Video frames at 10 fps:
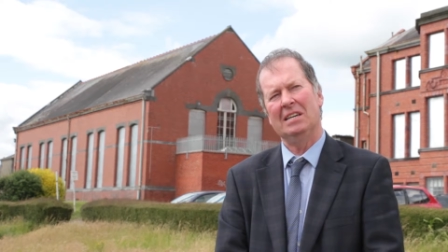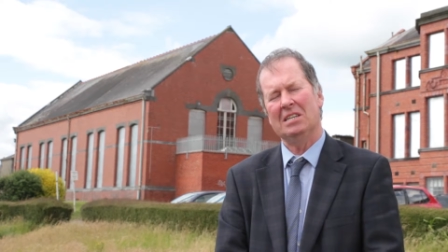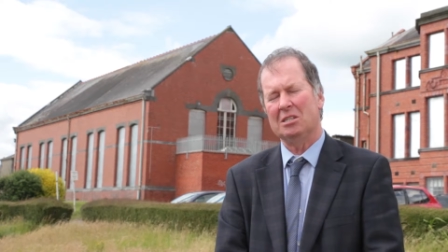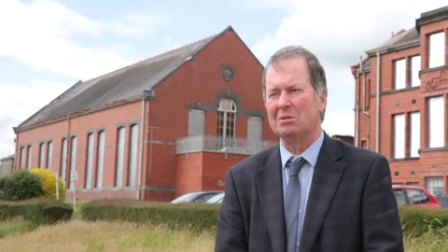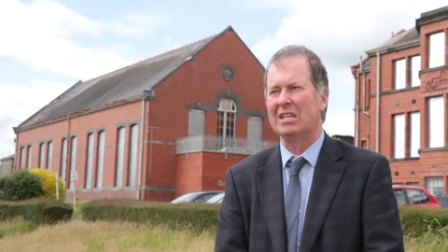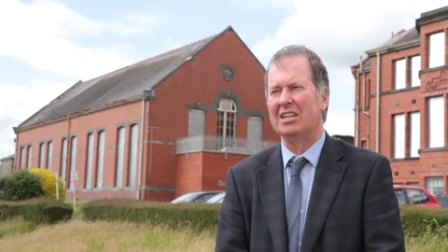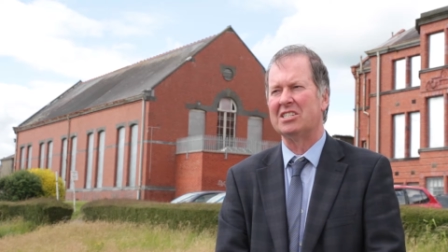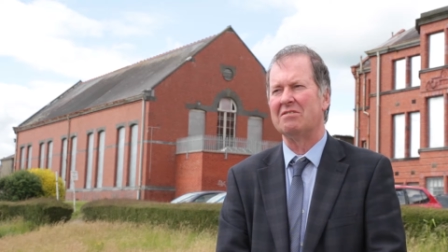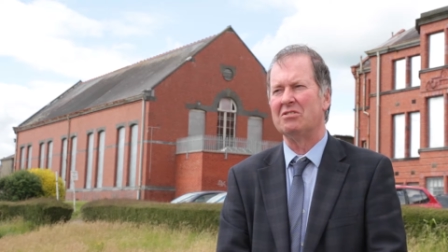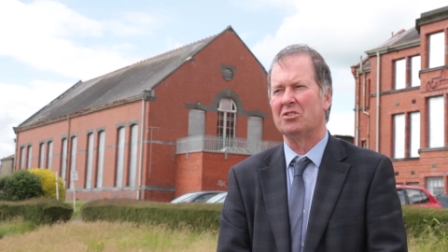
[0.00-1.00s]
There was lots
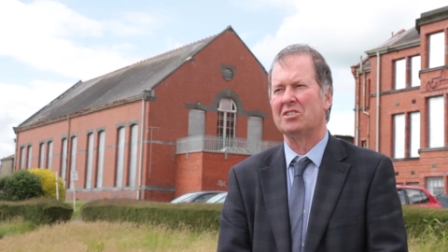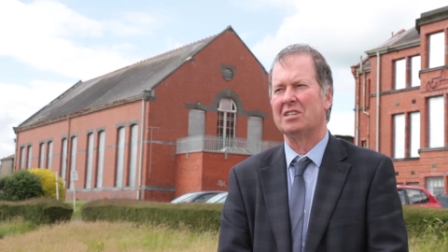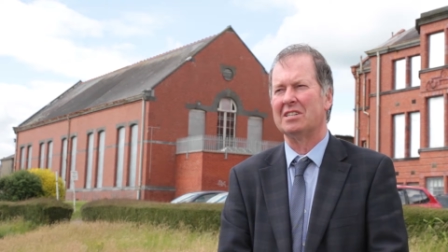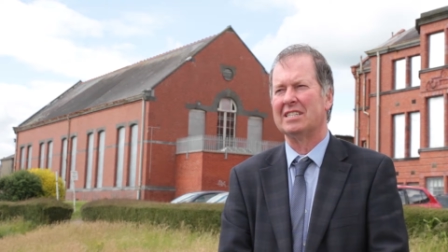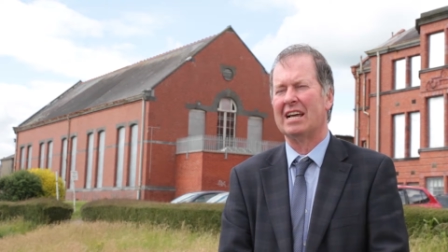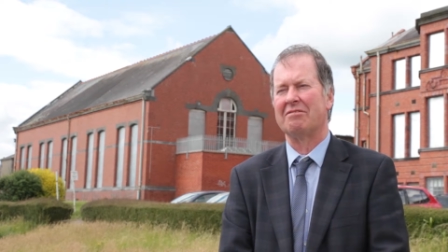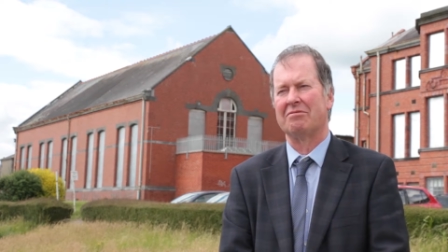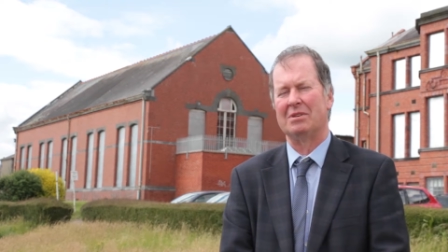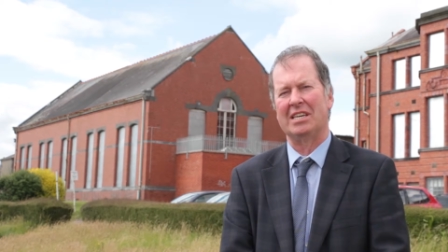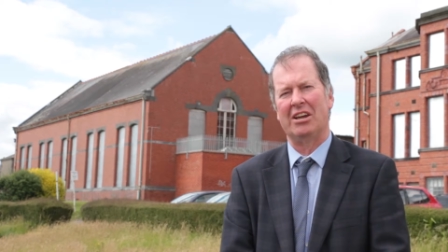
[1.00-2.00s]
of nursing staff
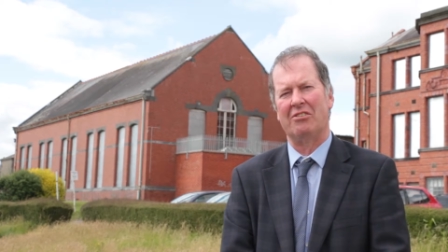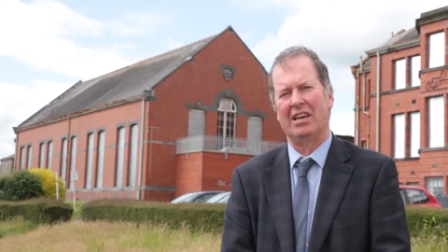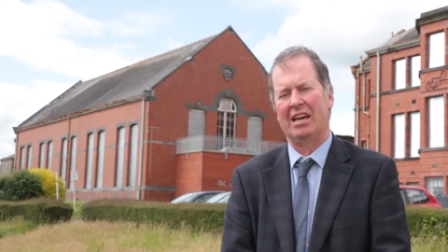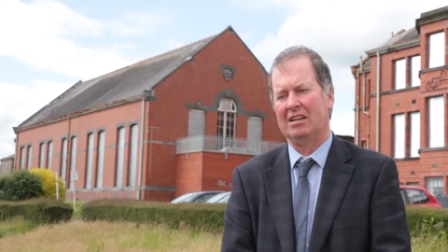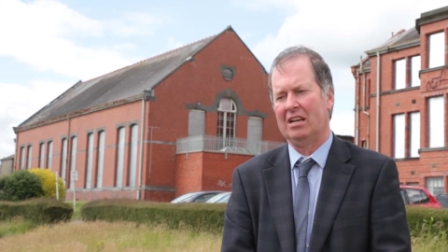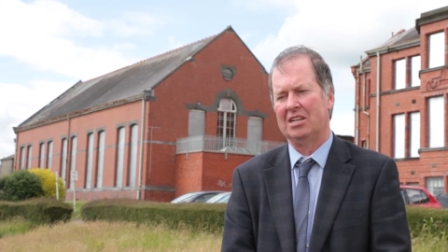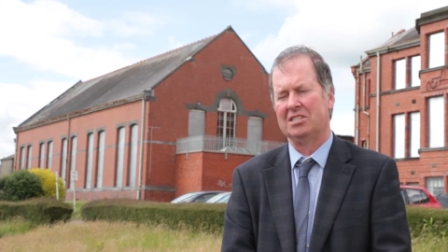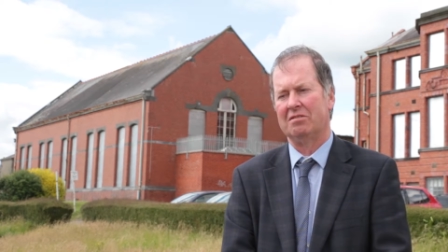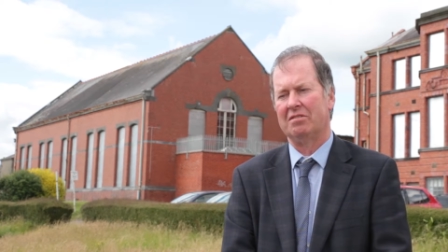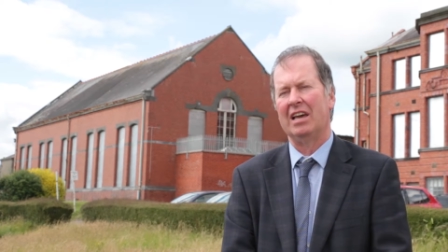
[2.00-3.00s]
from the area and lots
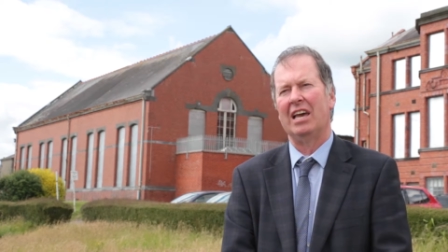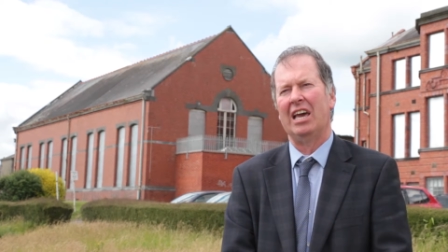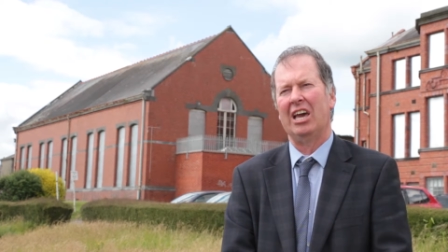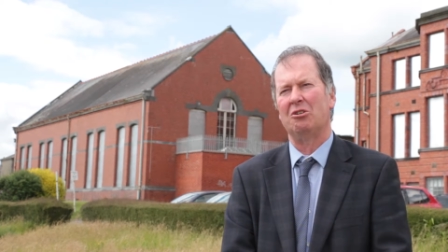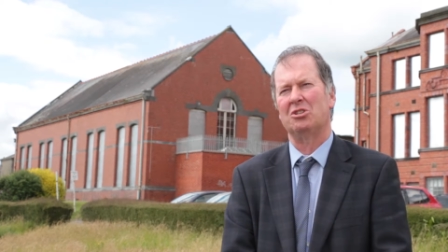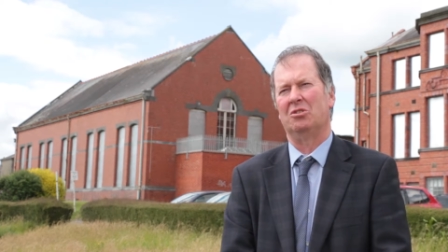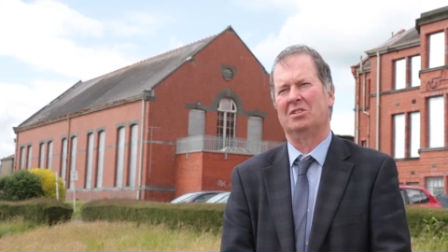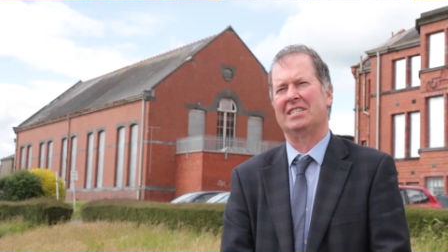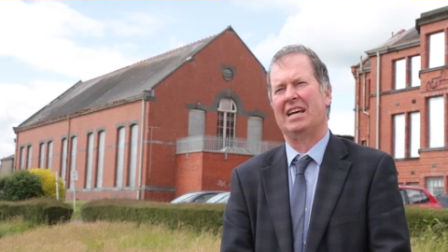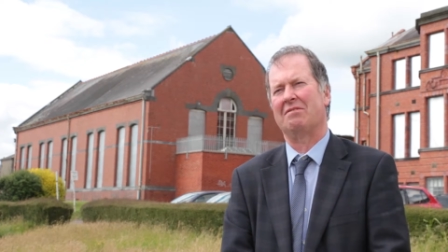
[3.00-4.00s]
of household
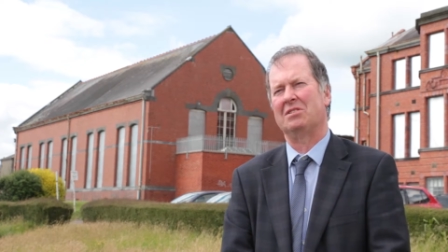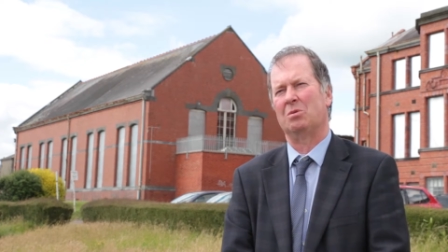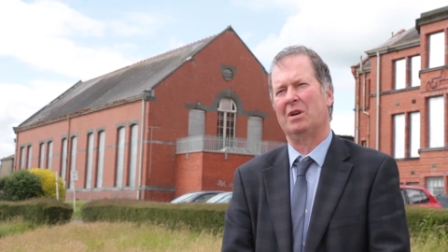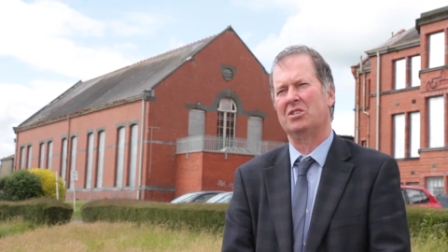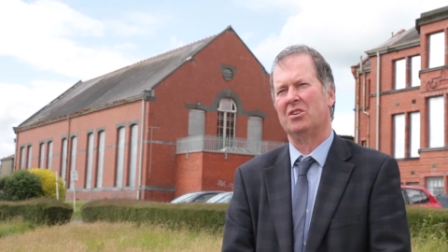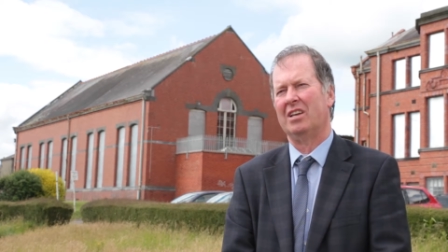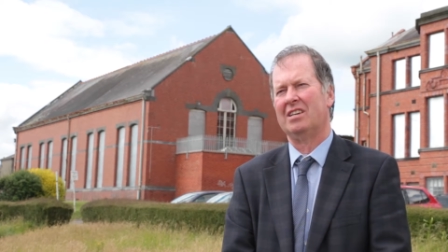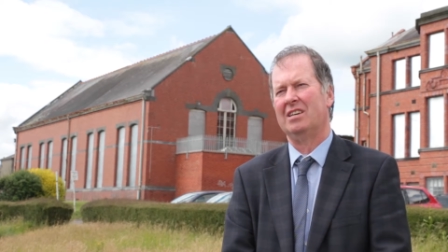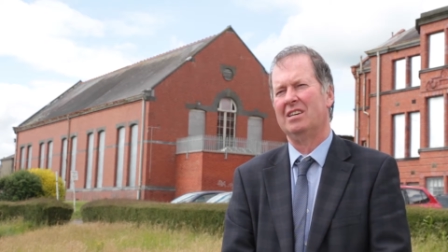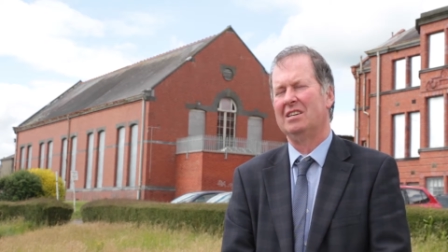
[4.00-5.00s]
staff as well. So like,
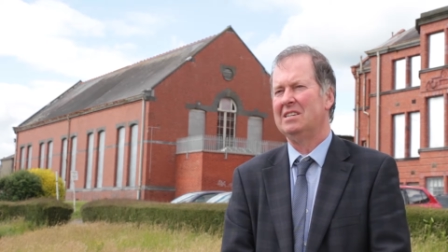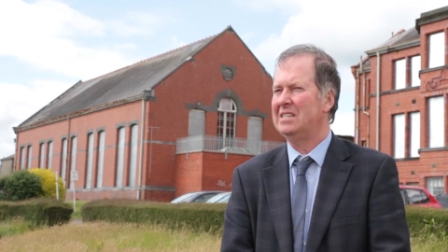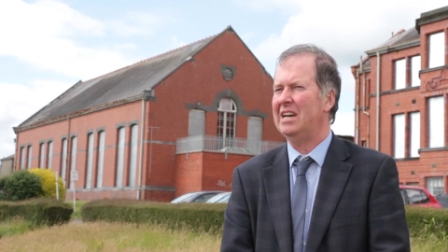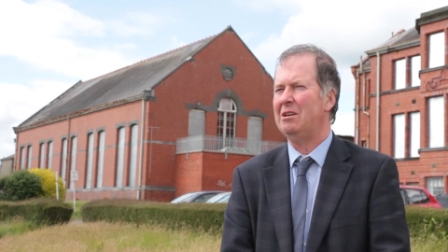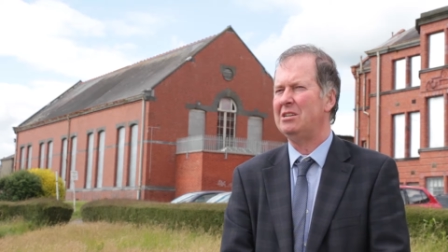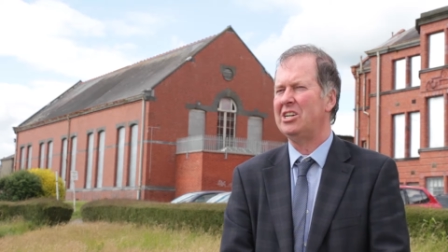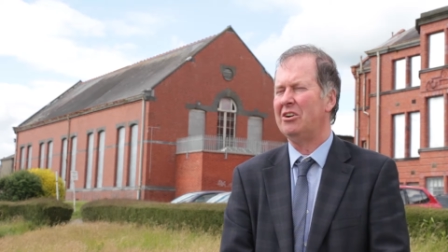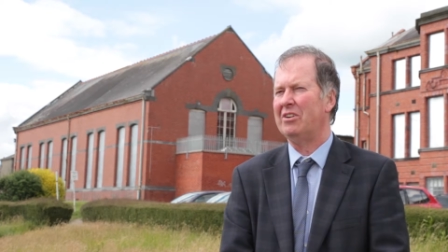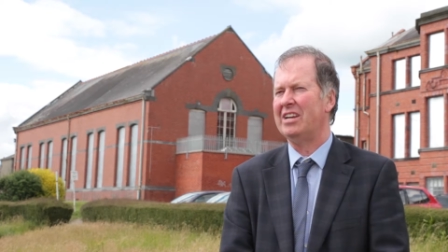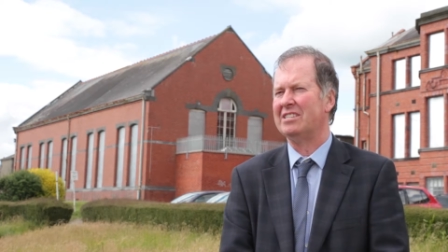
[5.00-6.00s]
yeah, it
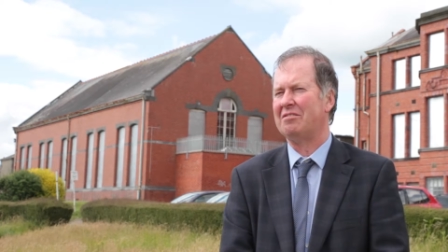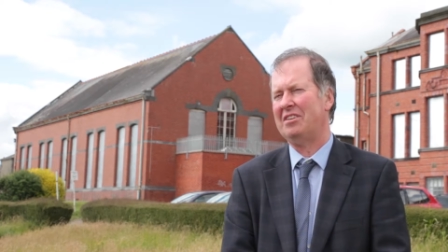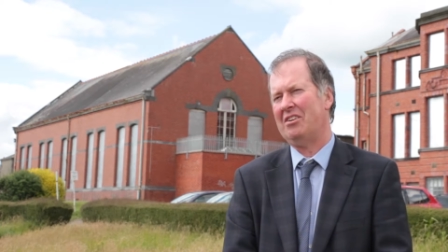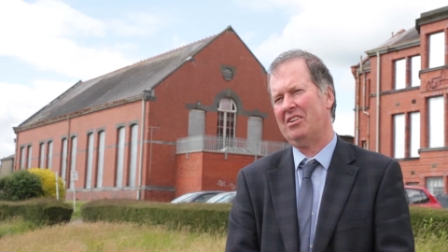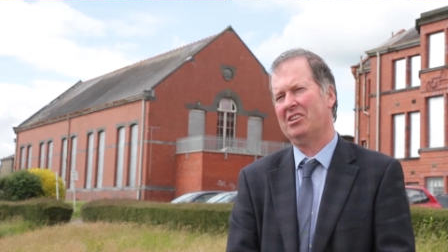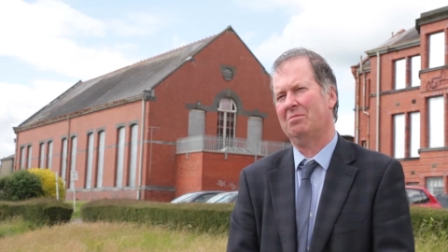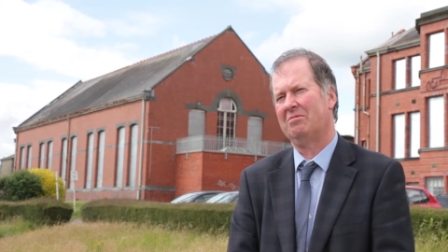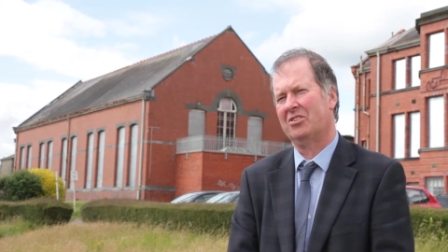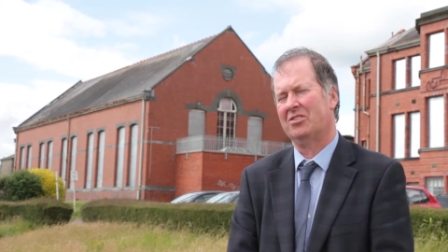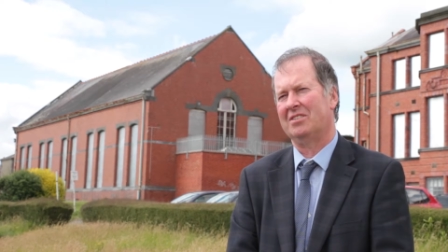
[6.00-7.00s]
generated a fair income
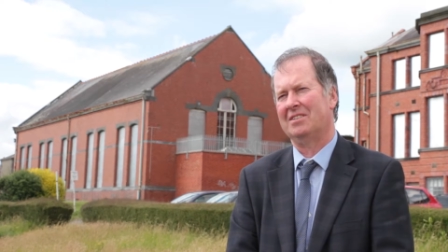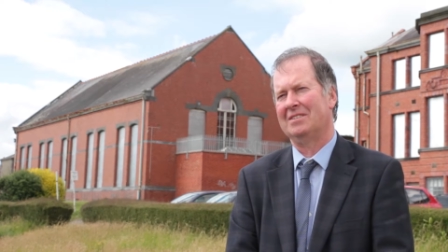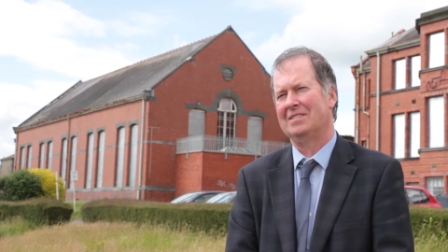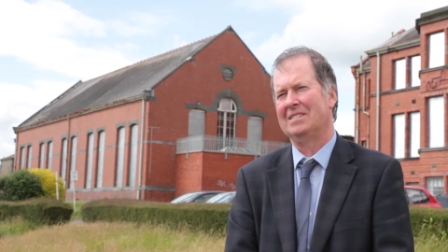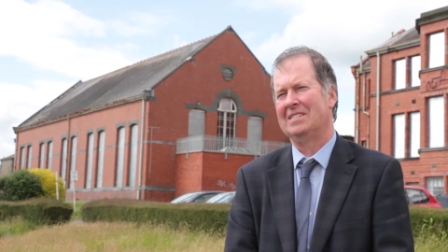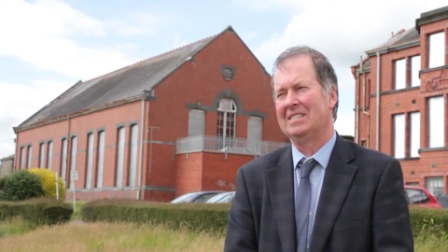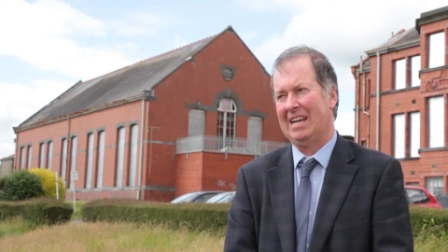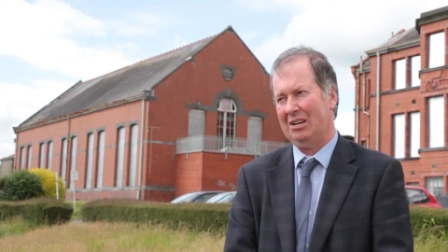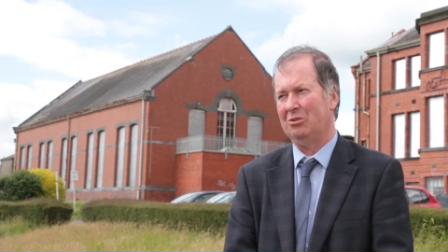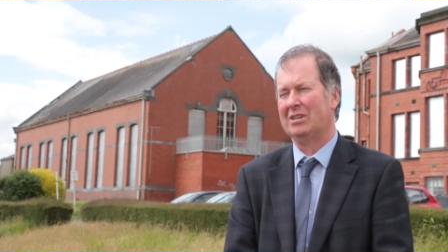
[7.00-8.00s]
for
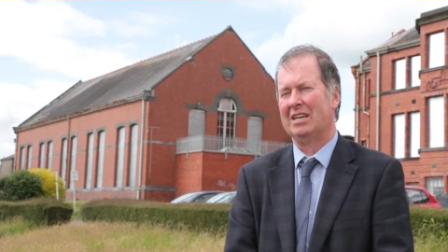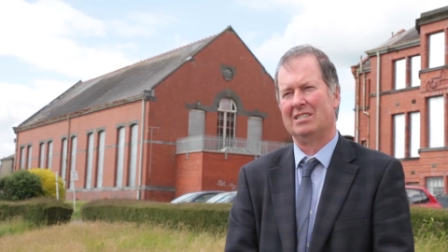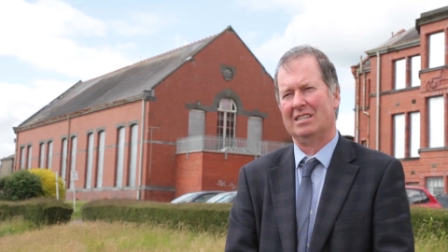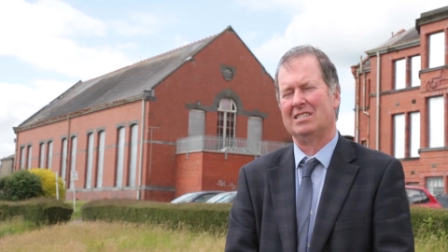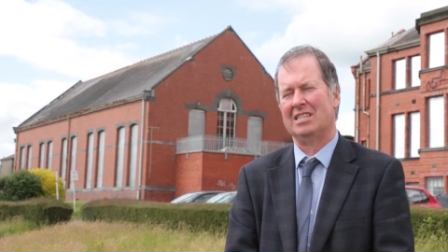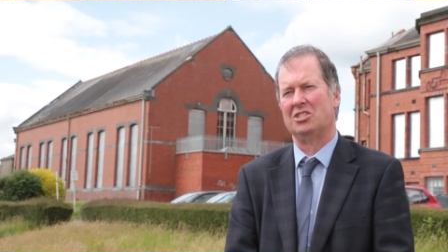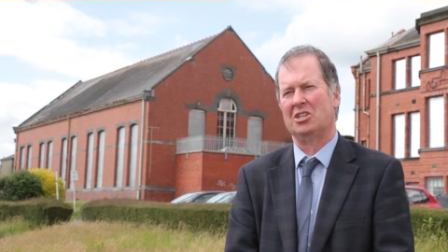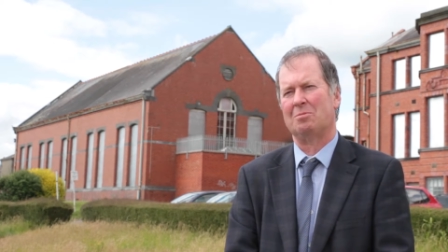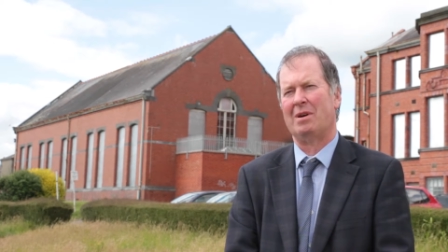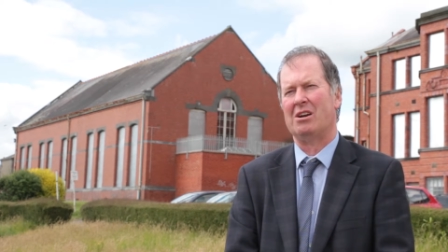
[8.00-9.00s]
that local, Saint
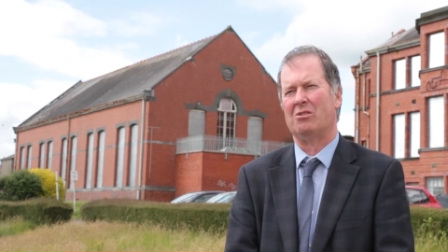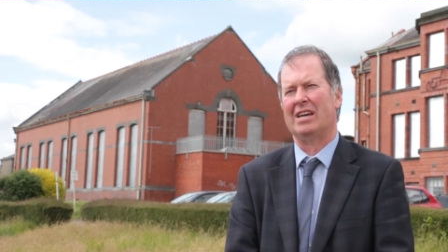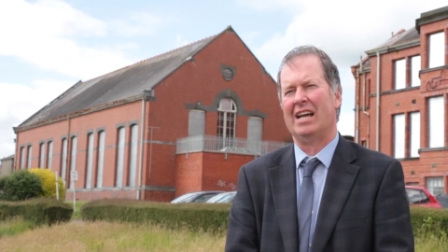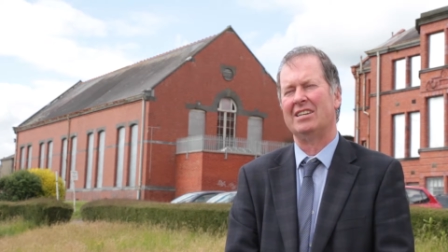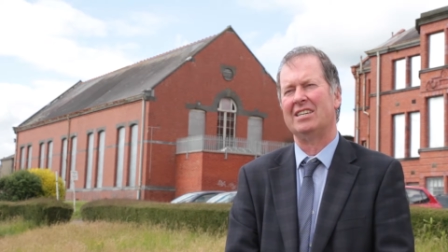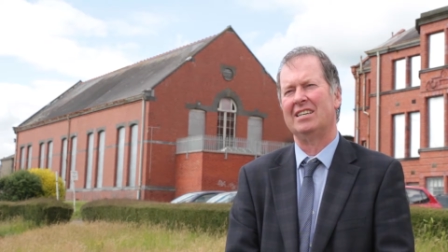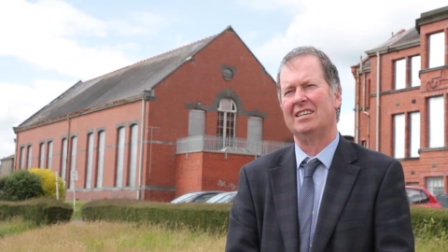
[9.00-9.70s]
Johns Park locality.